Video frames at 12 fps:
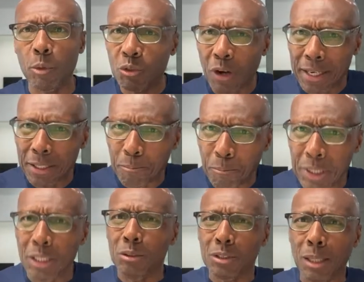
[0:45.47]
trying to
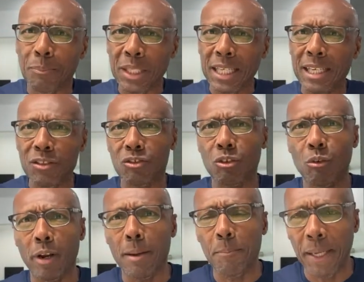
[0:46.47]
build up the
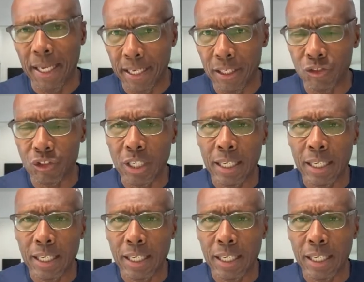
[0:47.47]
Instagram page.